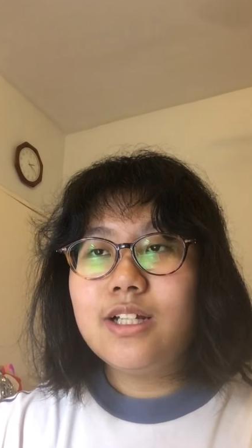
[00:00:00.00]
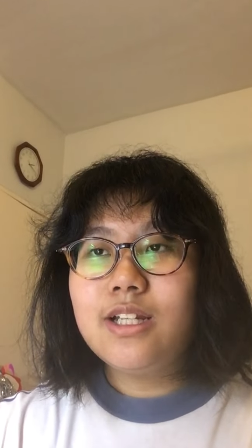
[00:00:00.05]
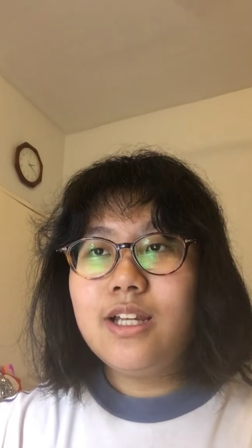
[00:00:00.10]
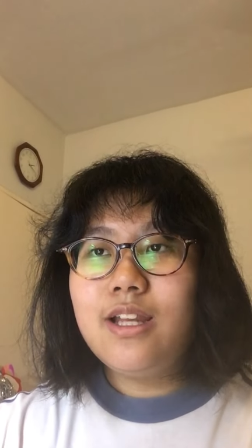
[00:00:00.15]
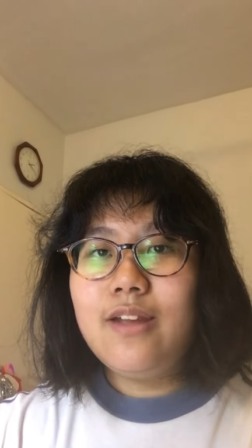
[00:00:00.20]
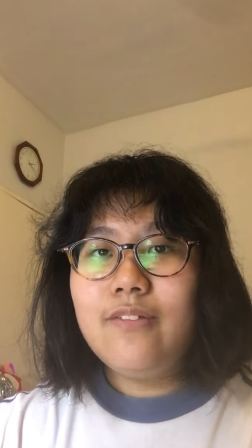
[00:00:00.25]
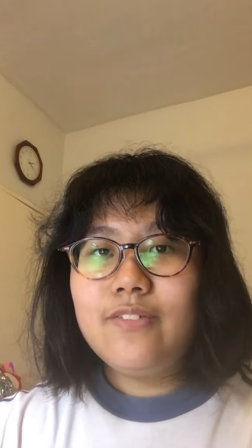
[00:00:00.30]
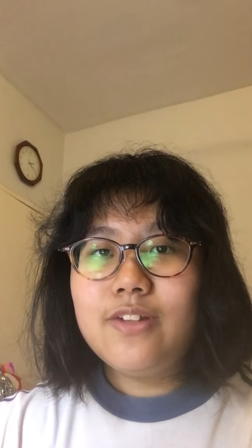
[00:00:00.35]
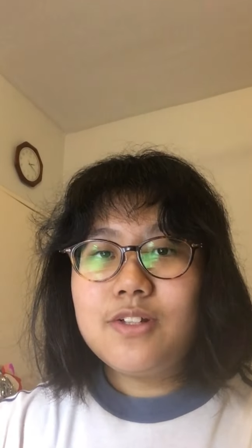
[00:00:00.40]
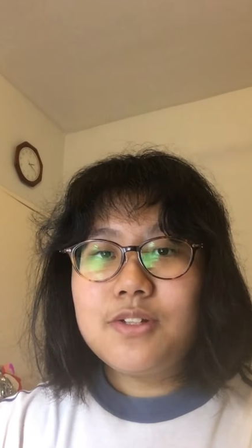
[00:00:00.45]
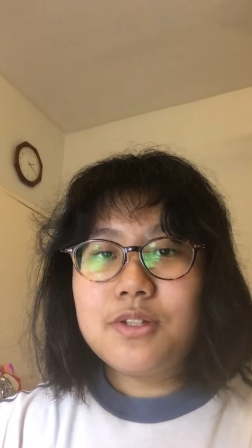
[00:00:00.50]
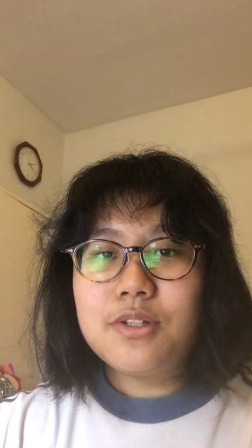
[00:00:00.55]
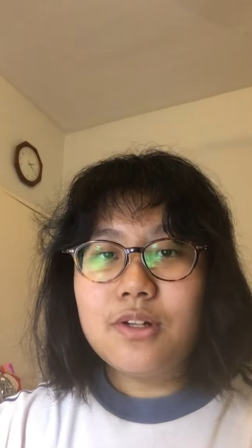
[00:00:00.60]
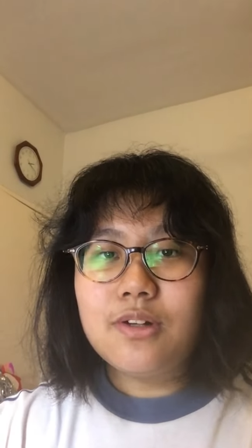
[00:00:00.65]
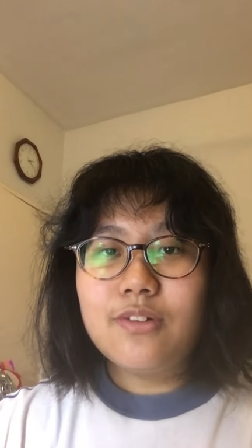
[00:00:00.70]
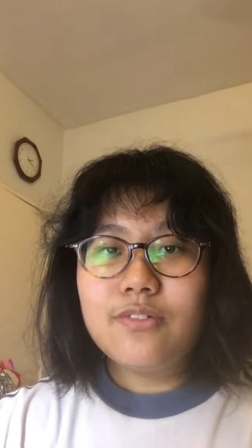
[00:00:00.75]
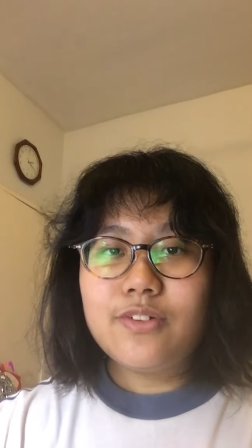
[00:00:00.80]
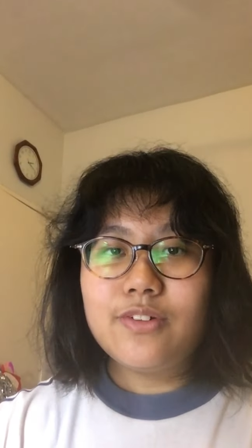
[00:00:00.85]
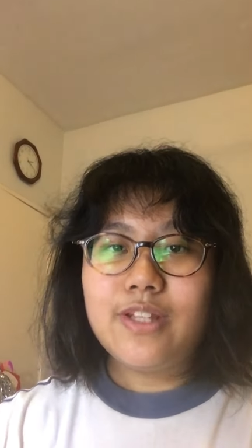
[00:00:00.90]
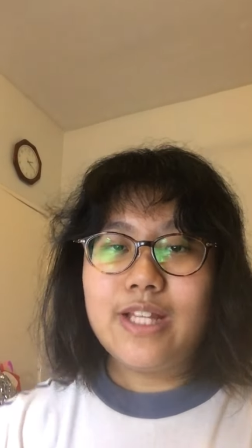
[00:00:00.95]
Even
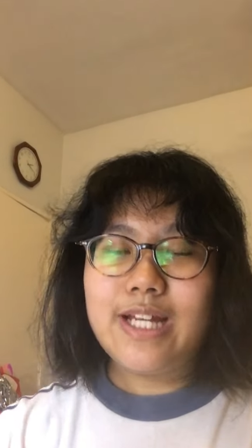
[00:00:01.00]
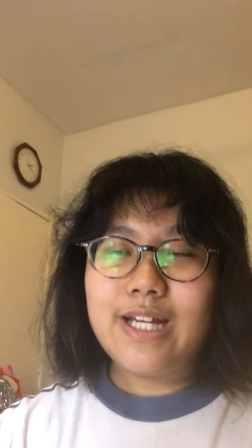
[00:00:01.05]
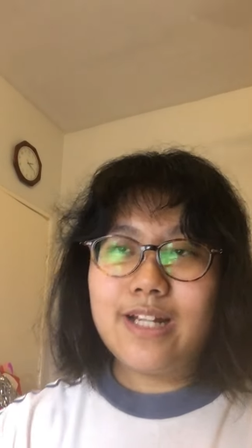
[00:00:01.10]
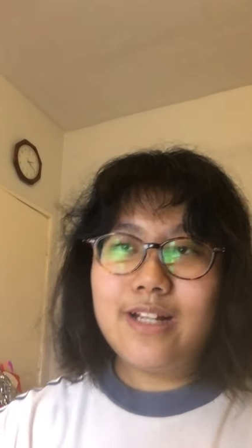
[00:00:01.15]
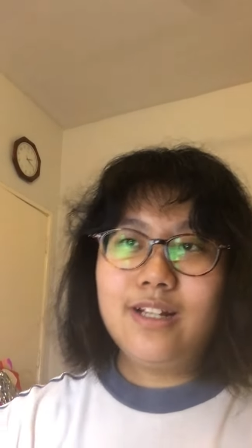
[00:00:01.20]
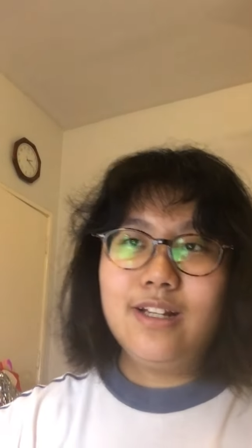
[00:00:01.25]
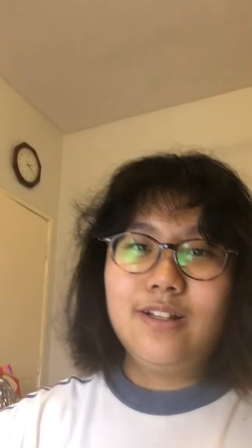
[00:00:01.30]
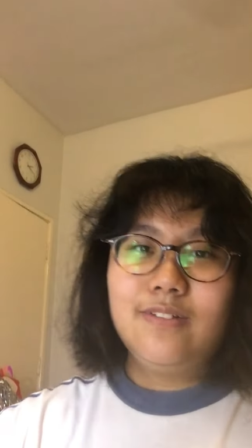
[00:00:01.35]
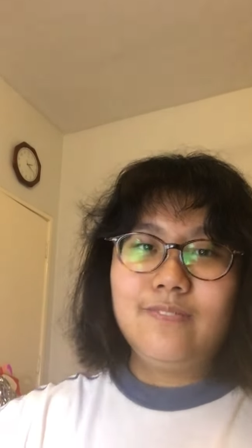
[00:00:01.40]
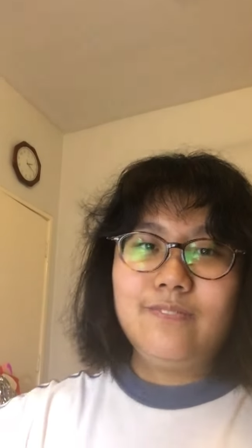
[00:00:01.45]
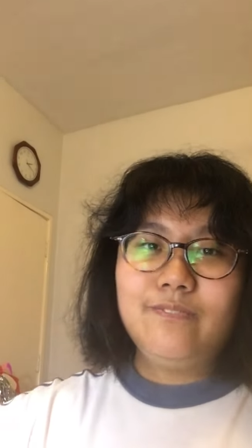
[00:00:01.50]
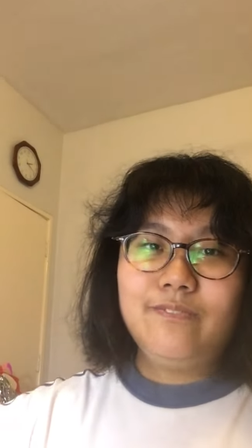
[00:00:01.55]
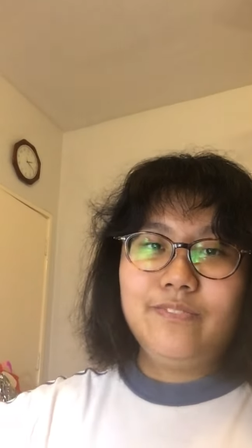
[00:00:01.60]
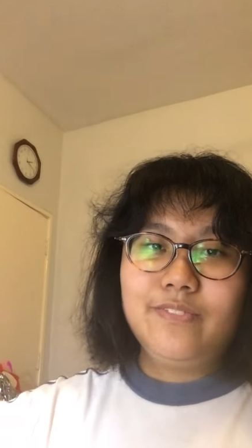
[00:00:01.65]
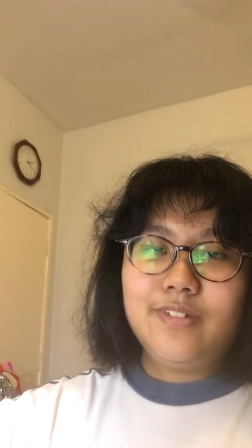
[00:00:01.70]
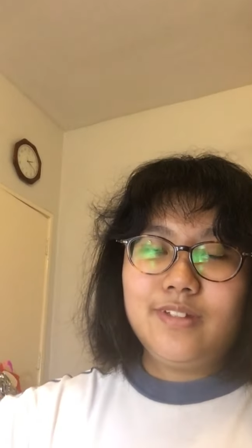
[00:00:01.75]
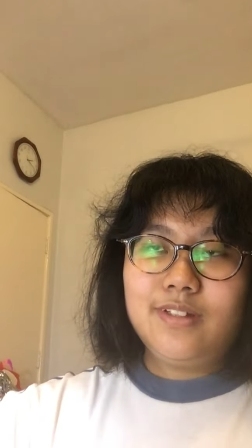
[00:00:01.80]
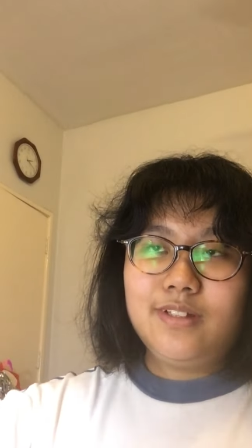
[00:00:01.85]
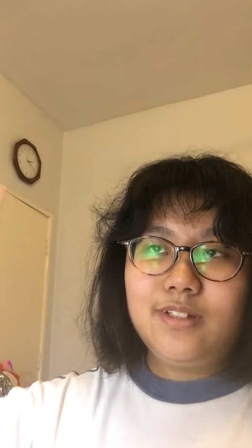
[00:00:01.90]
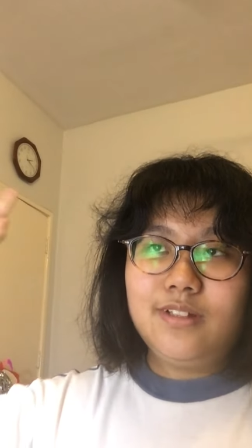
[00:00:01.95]
though for that,
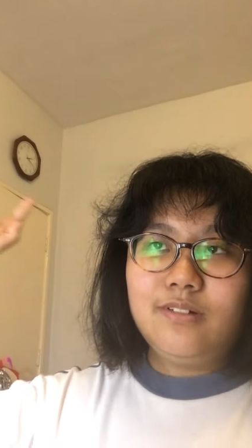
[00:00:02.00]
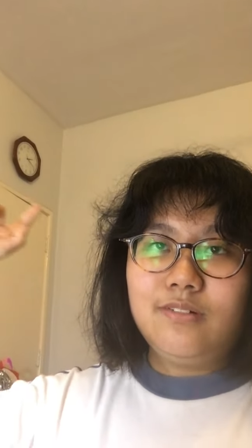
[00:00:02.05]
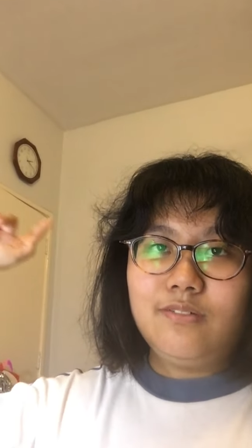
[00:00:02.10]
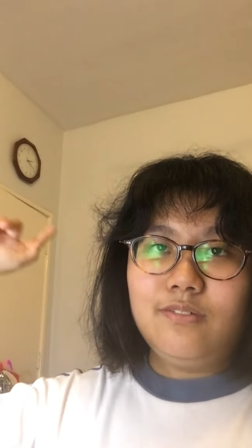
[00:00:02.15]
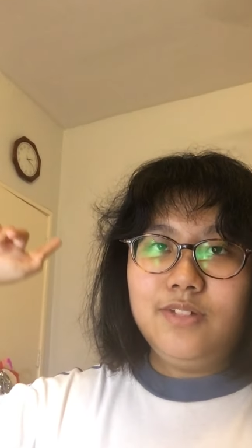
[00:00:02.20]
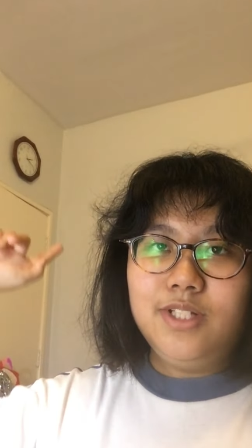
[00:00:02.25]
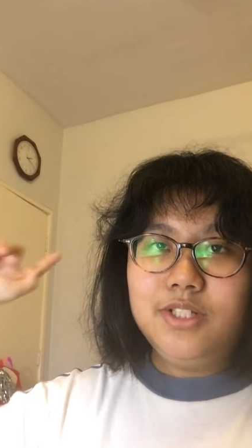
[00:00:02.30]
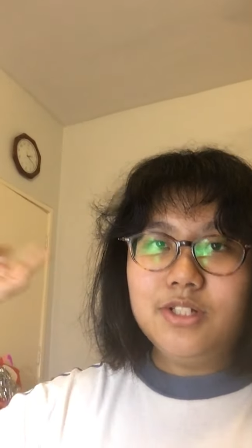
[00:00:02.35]
we